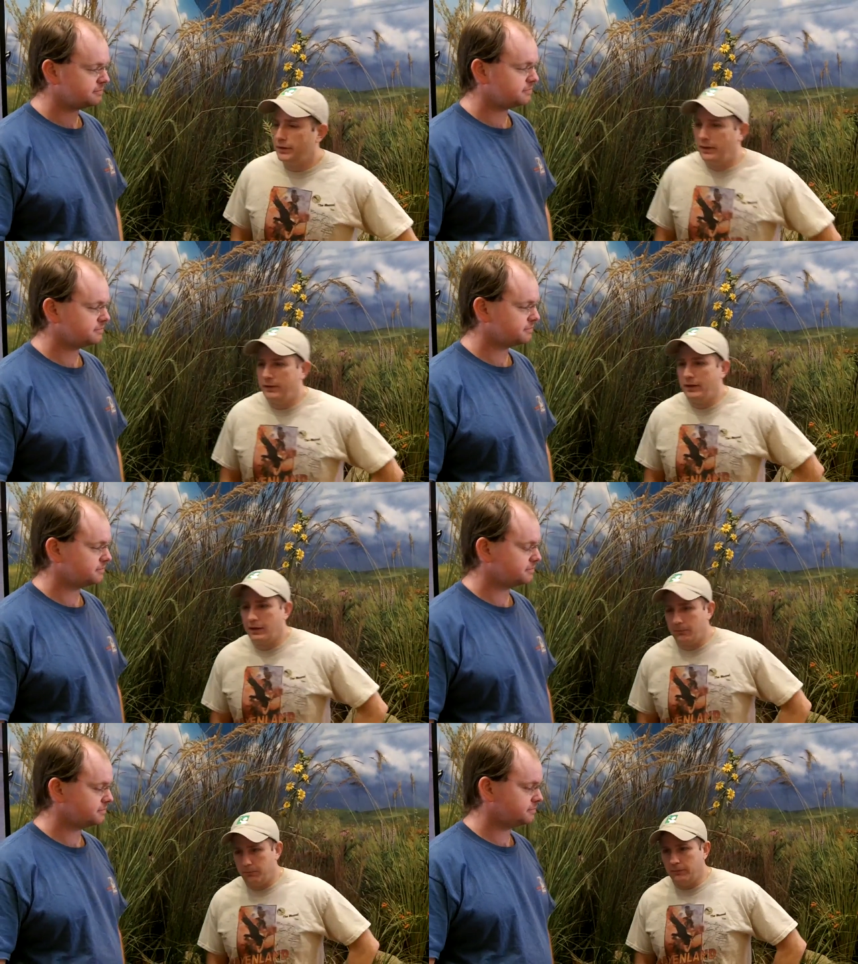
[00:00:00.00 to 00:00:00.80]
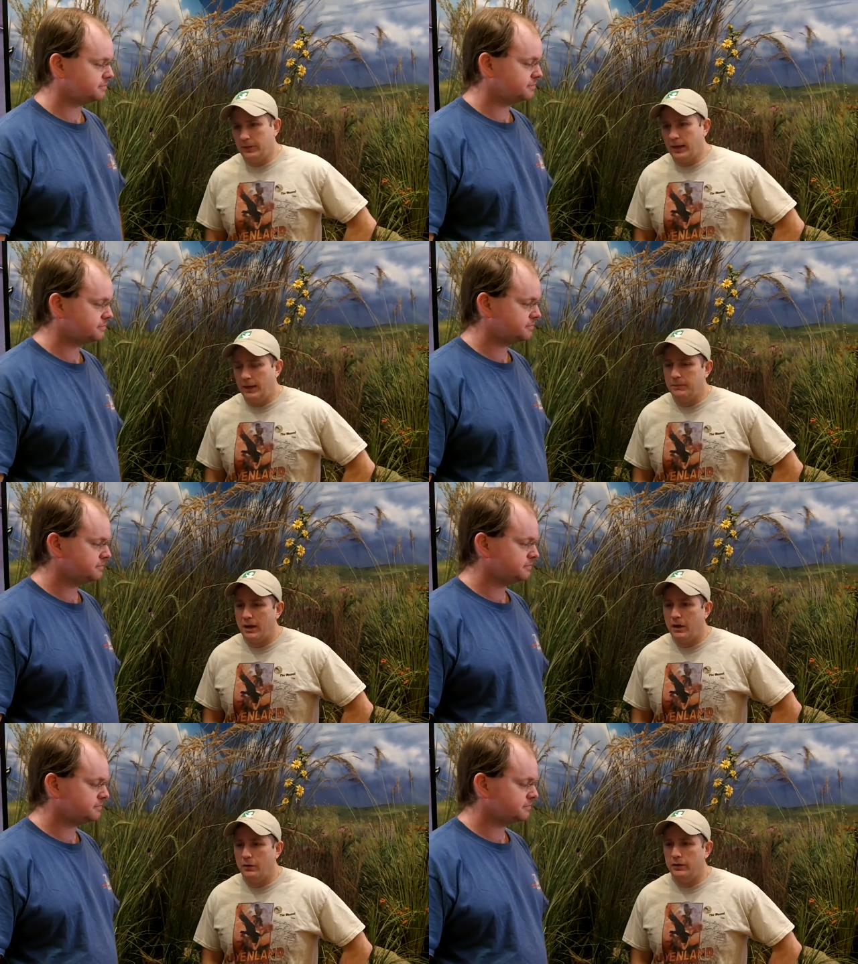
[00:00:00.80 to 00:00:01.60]
Speaker 1: I think it came
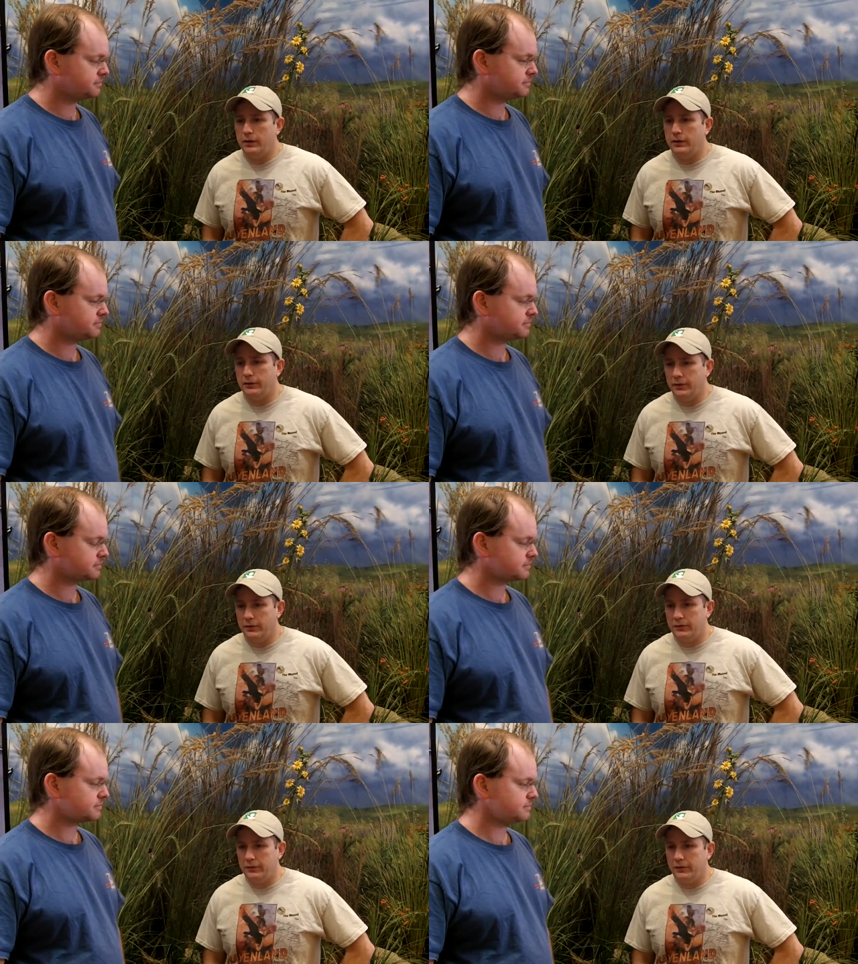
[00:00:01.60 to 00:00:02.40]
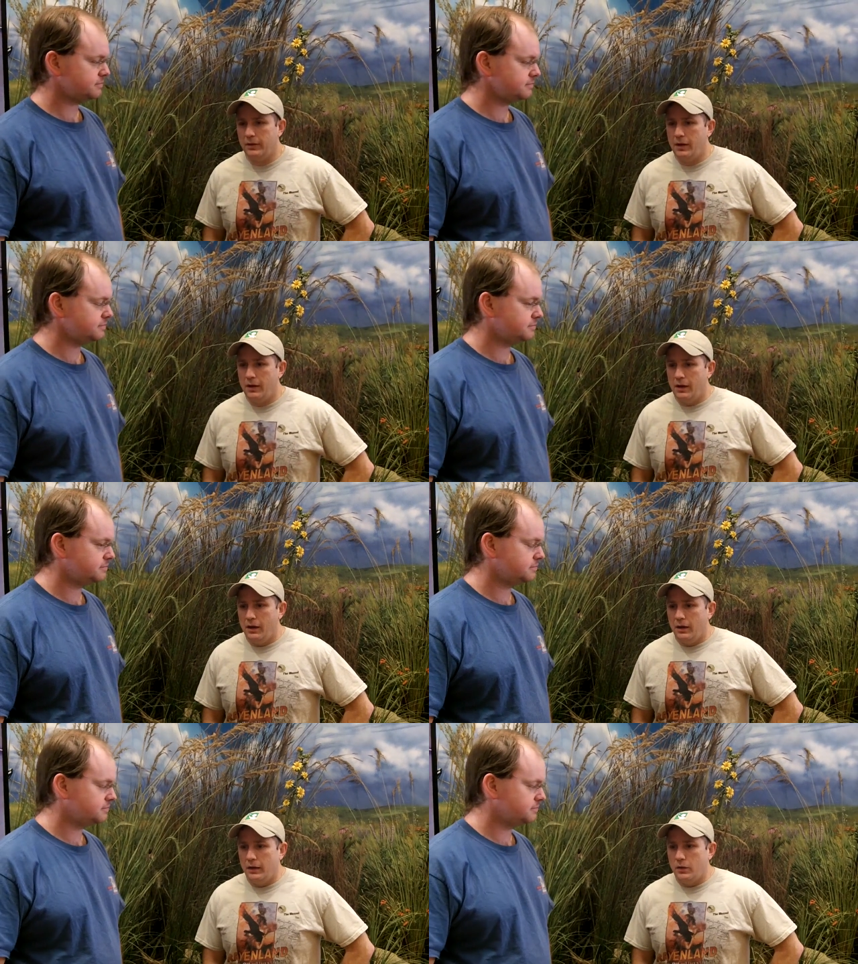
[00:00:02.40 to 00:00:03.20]
down to since
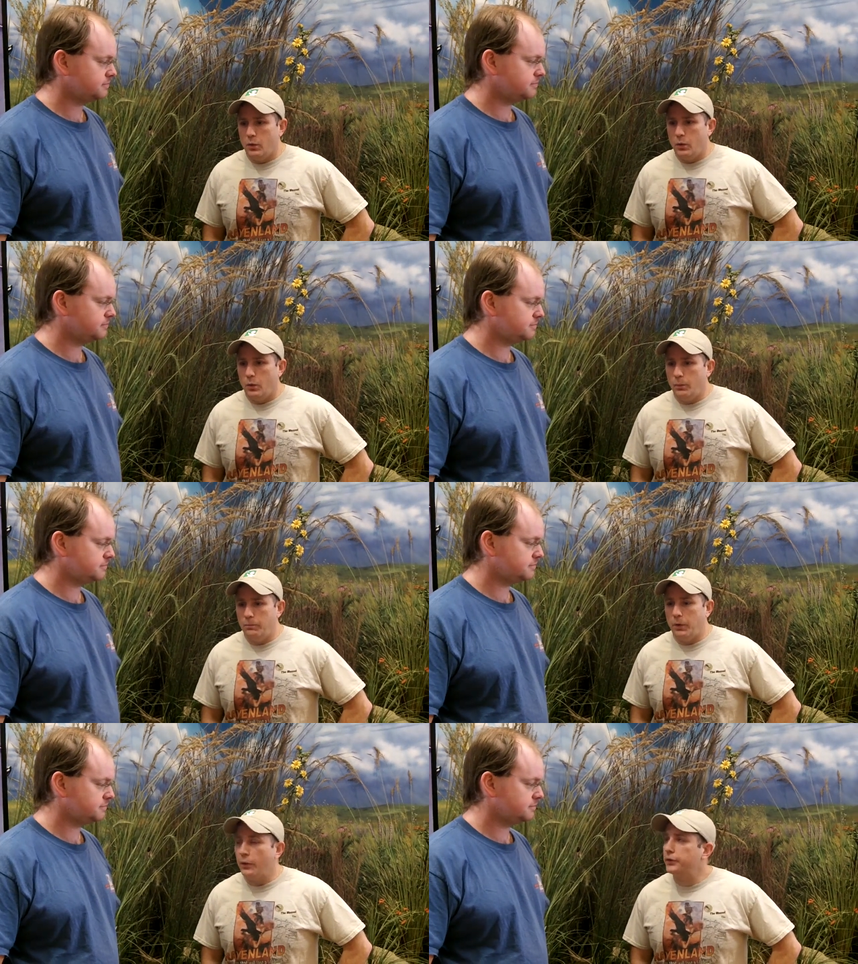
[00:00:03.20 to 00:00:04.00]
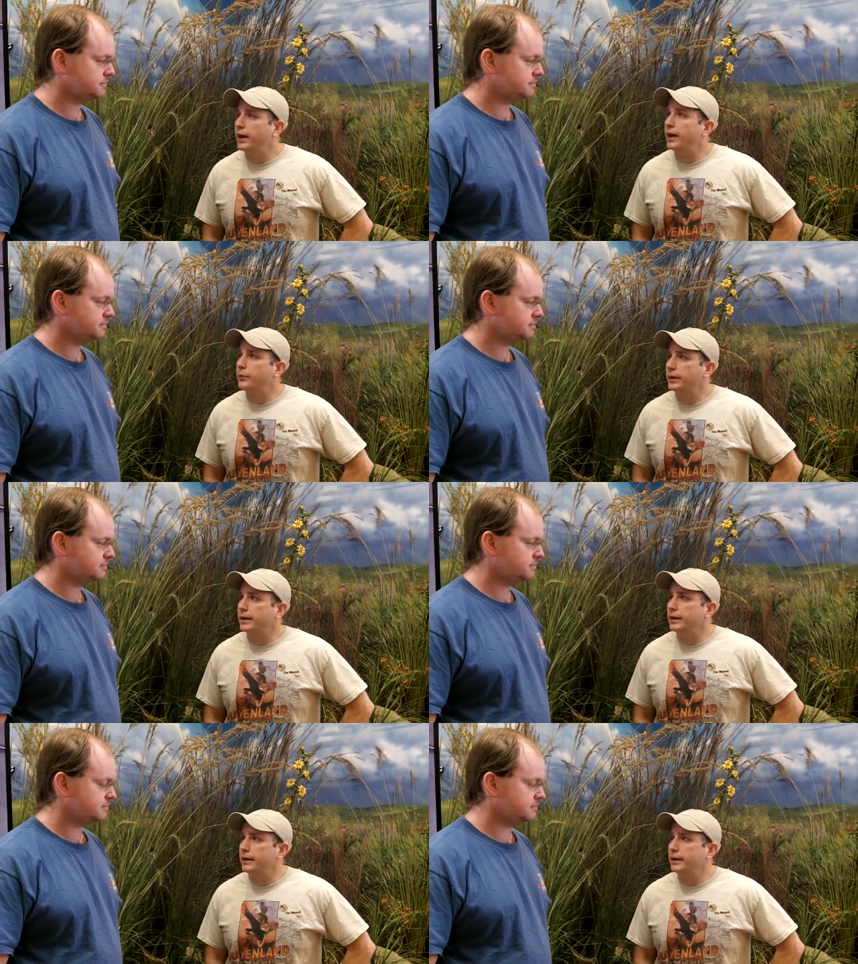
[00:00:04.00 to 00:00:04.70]
you know both sides were getting.